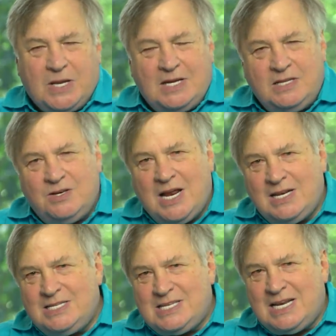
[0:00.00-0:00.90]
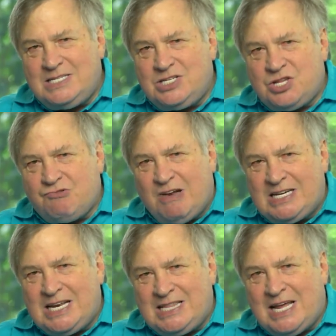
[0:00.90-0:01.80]
And the United States is
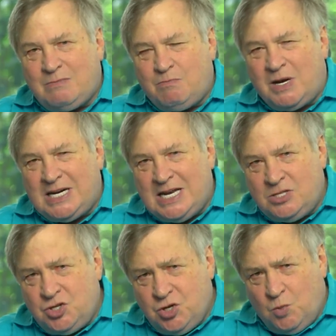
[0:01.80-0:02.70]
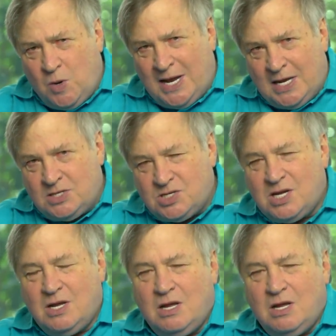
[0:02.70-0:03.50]
threatening that money in two ways.